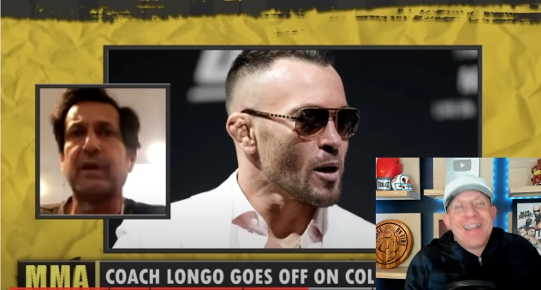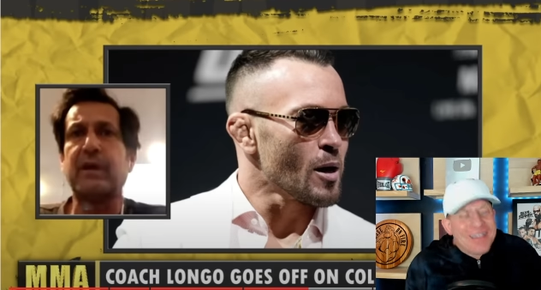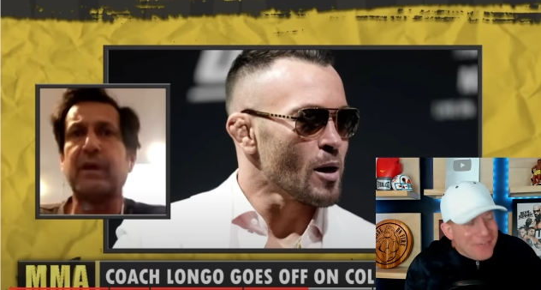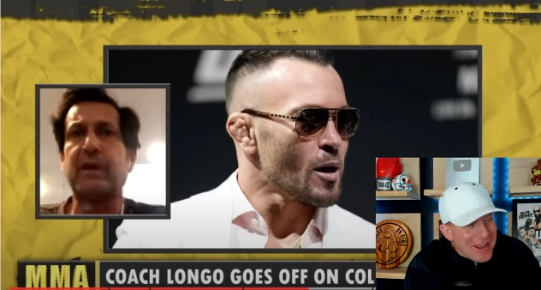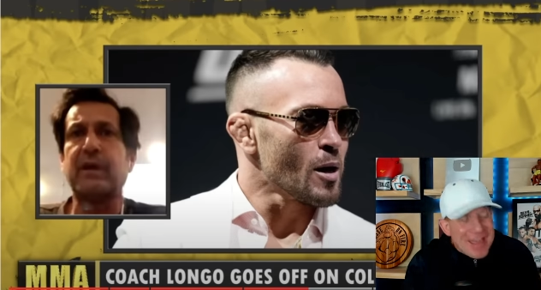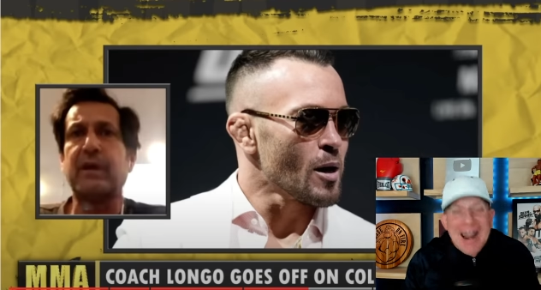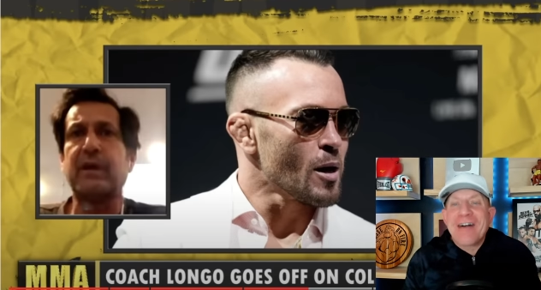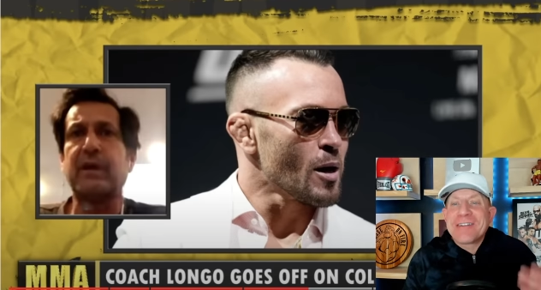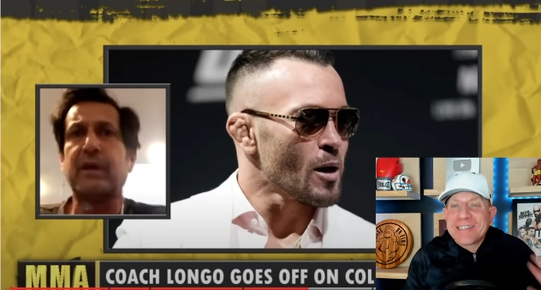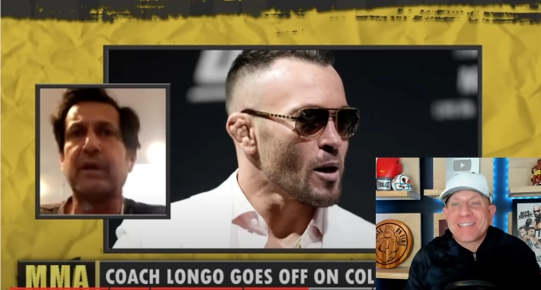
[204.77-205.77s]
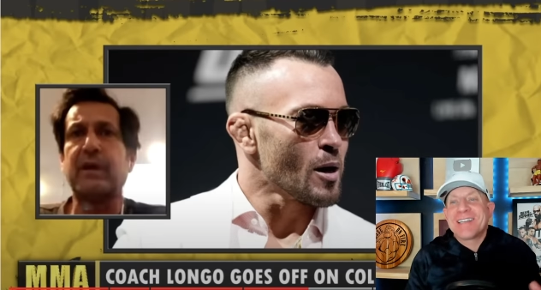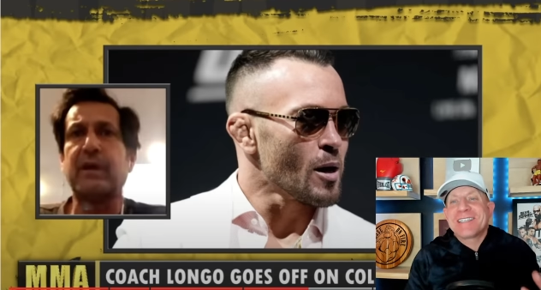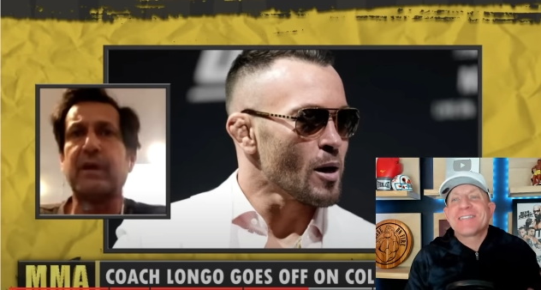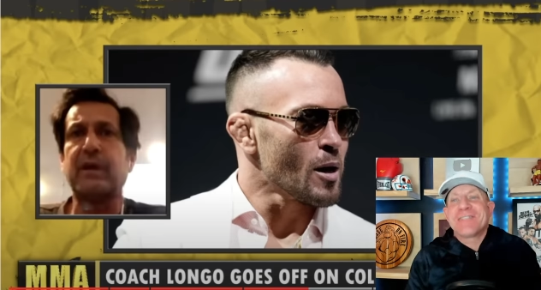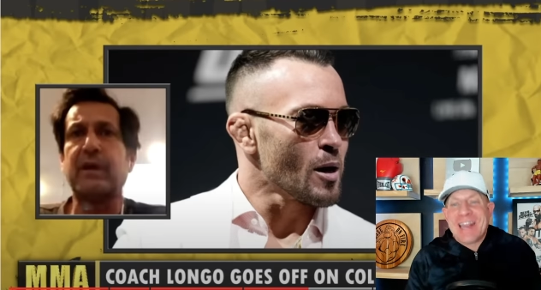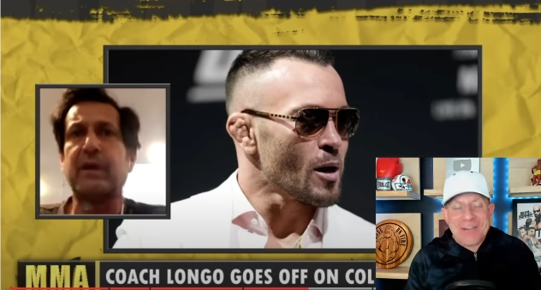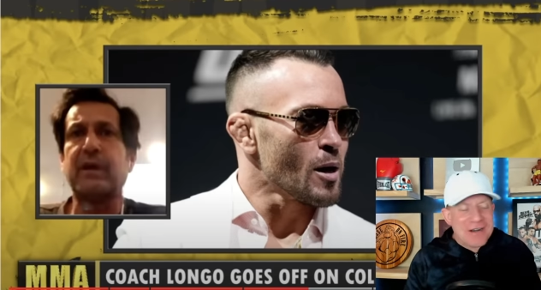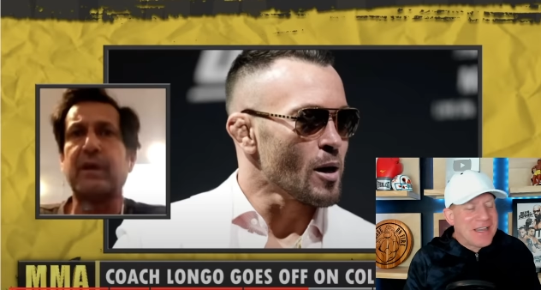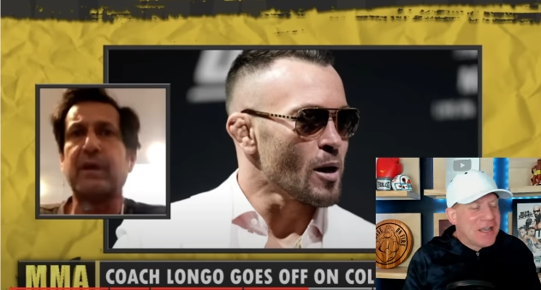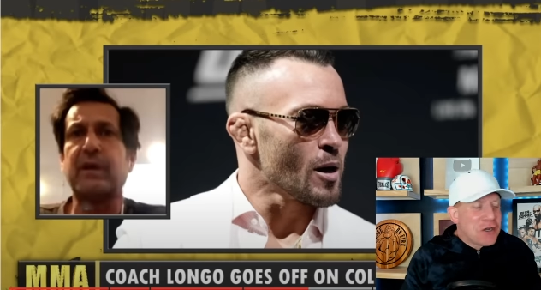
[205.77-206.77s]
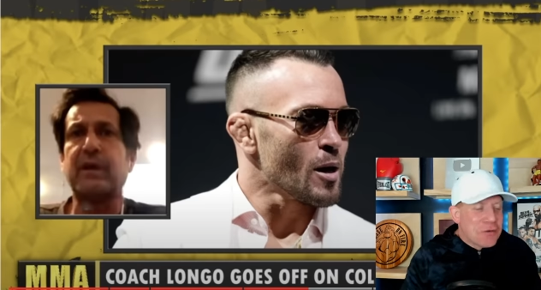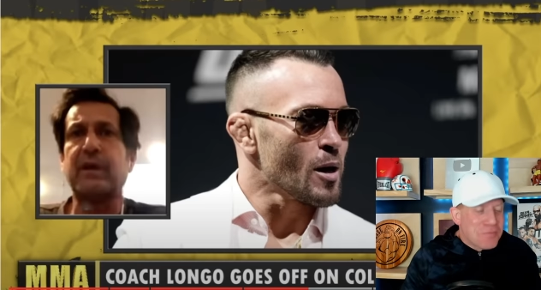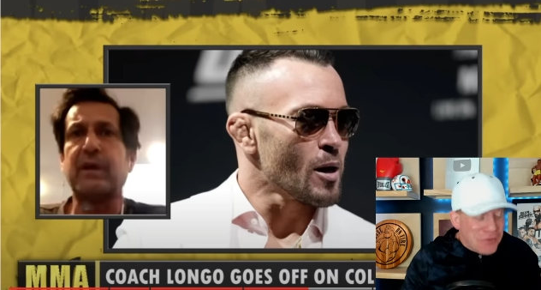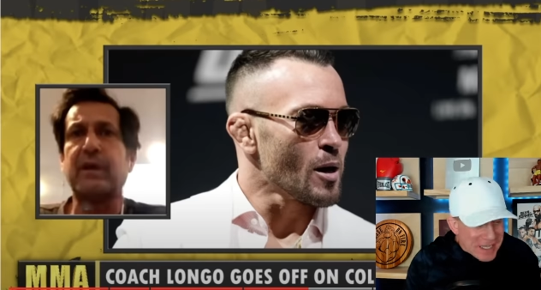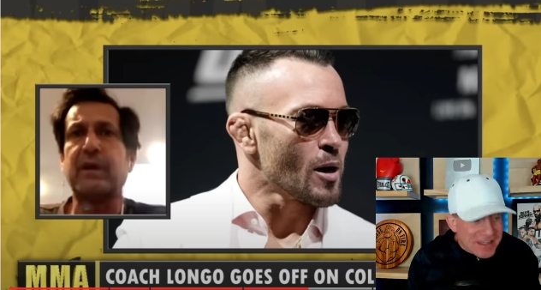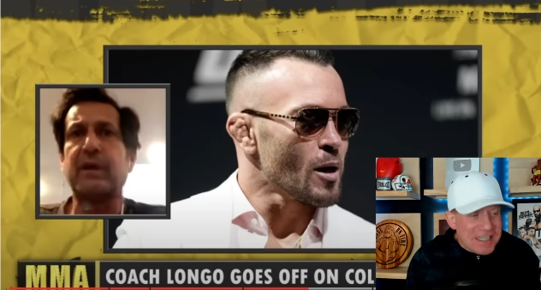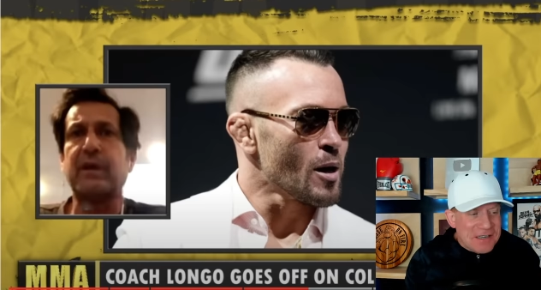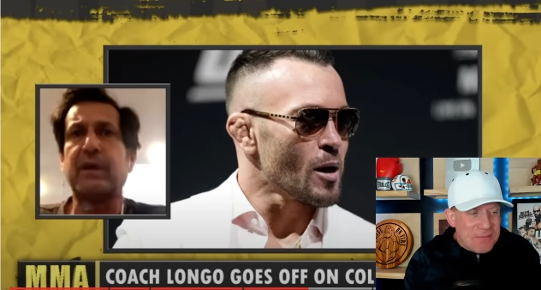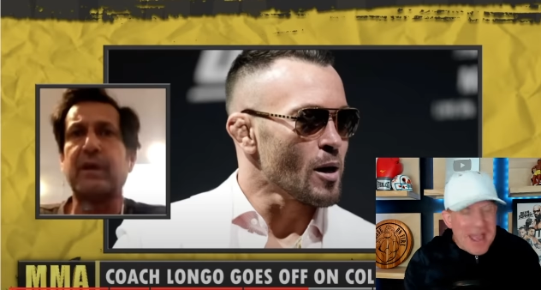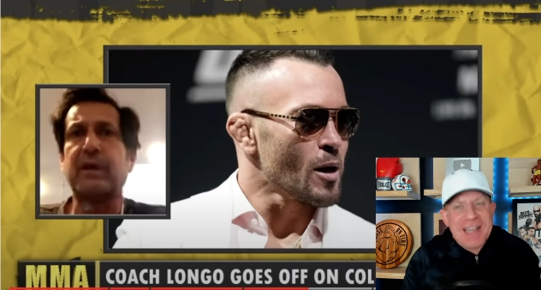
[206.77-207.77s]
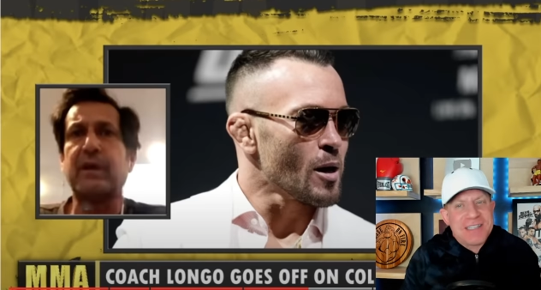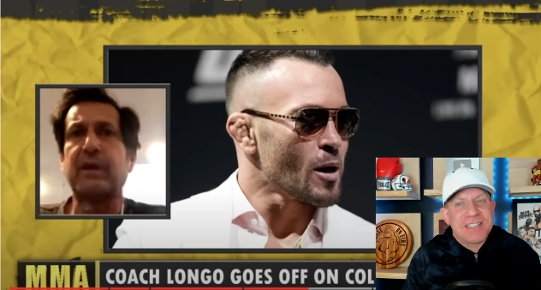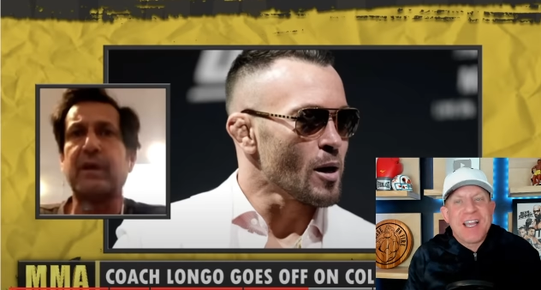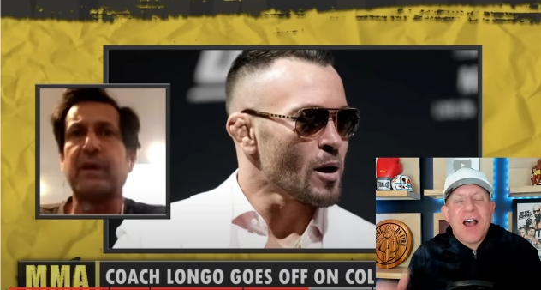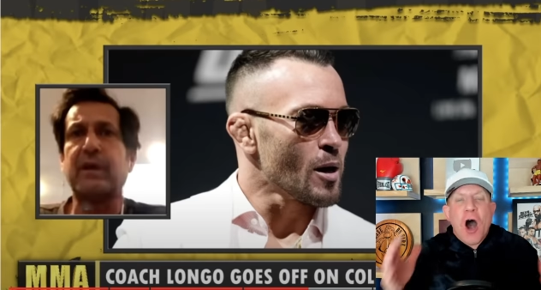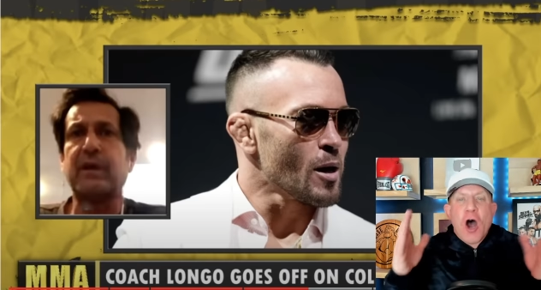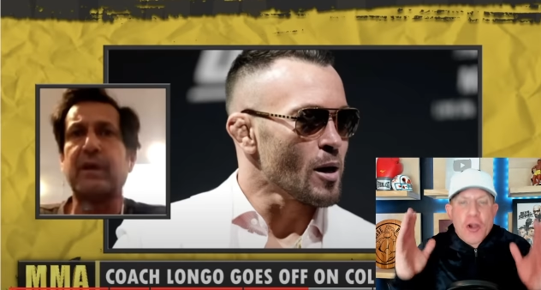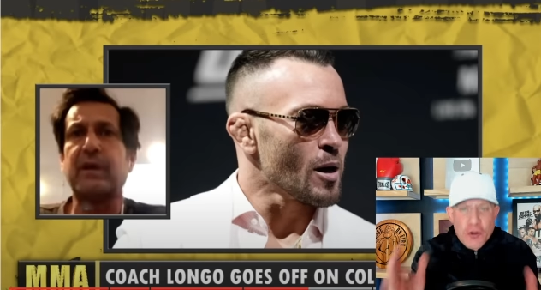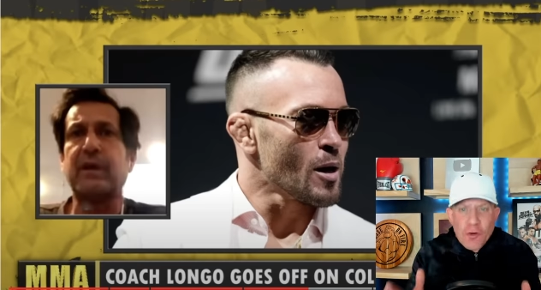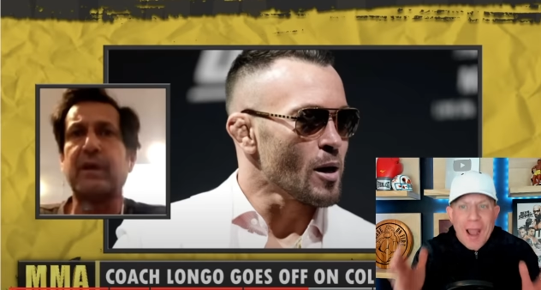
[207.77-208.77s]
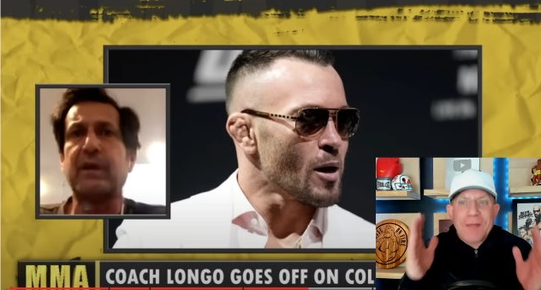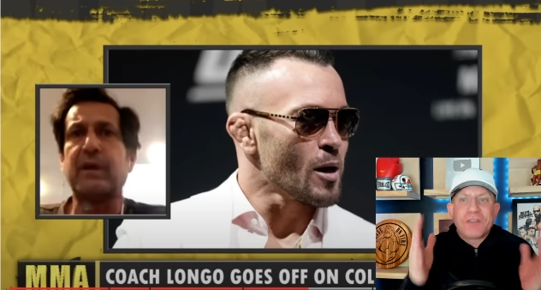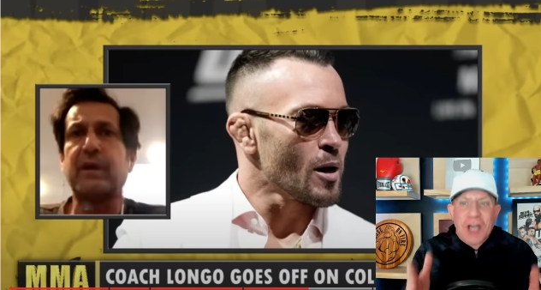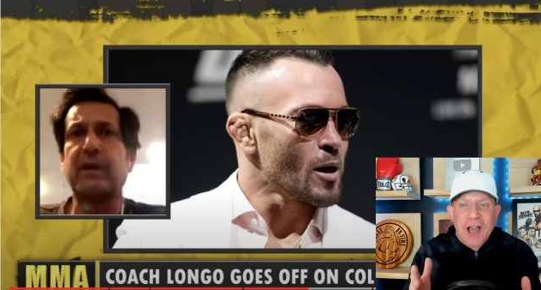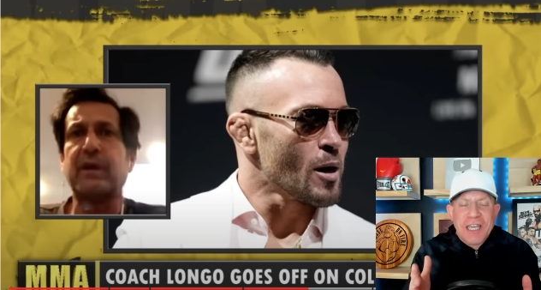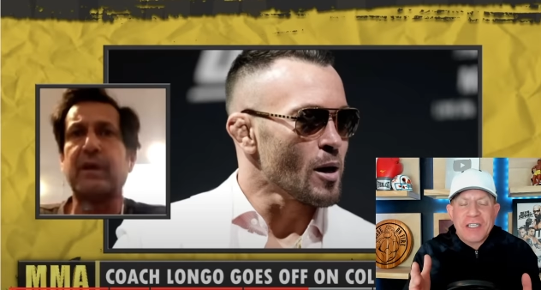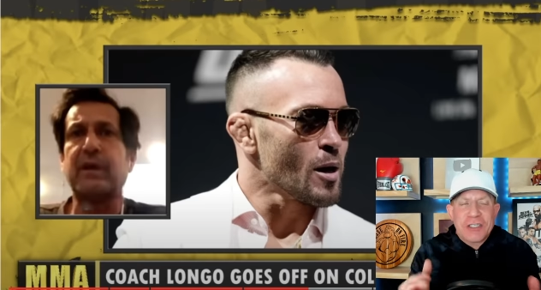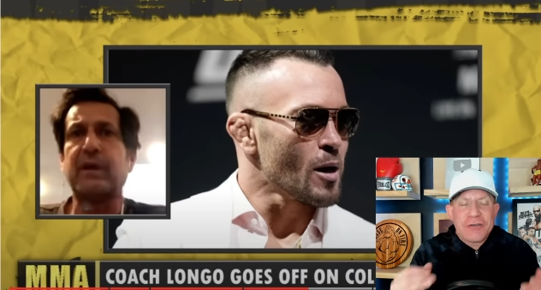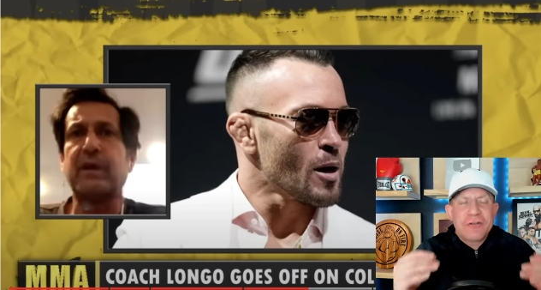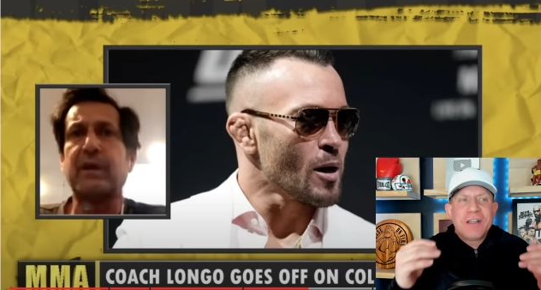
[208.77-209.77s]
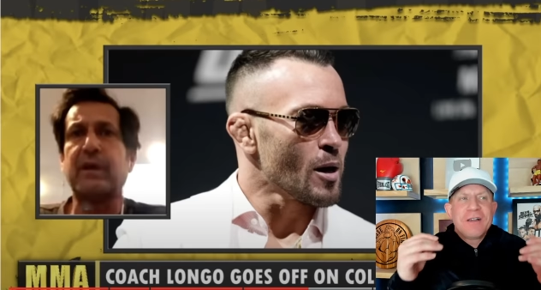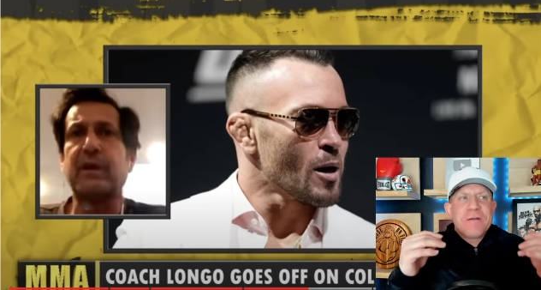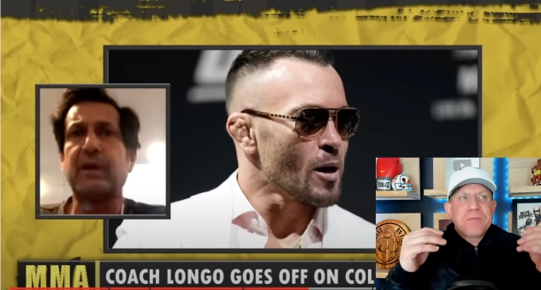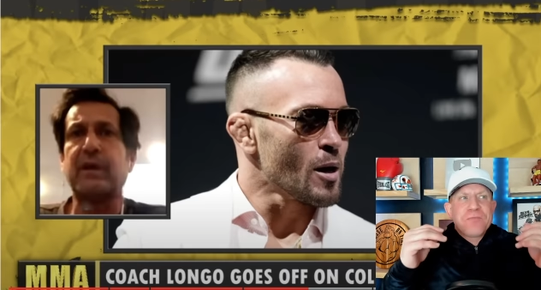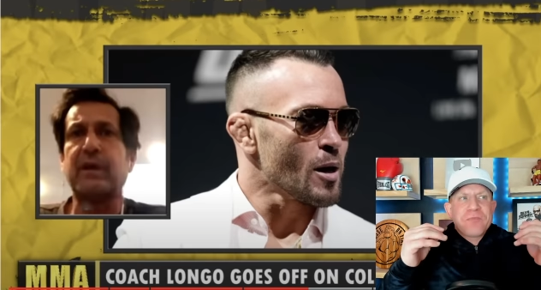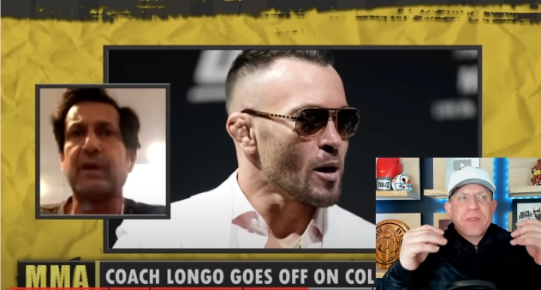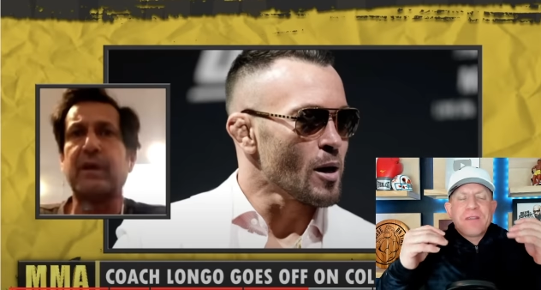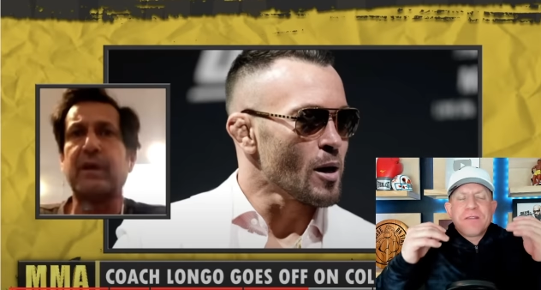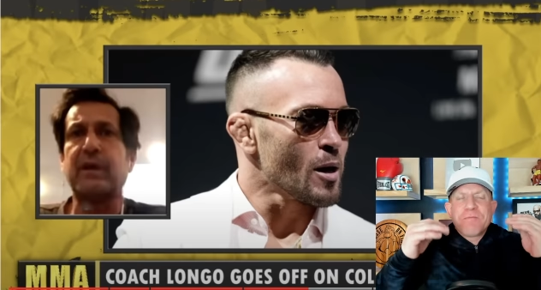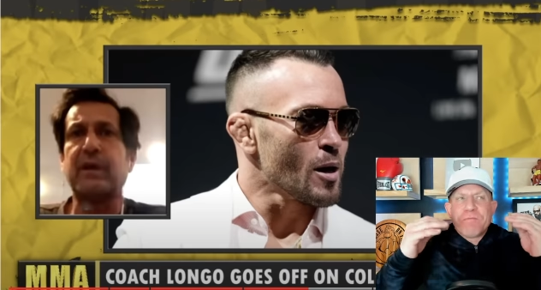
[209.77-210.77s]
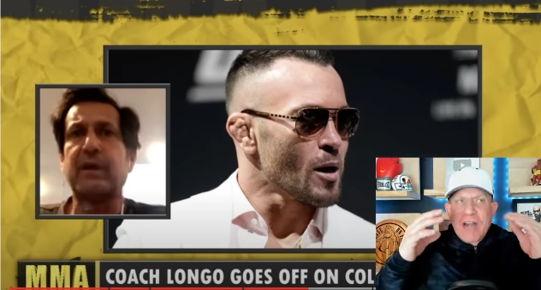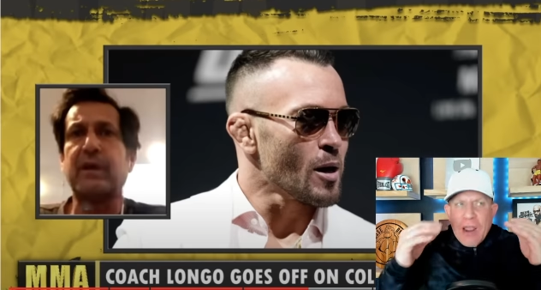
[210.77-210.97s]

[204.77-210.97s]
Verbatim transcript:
Speaker 1: the way that I would discuss this with anyone completely depends on who I'm talking to but I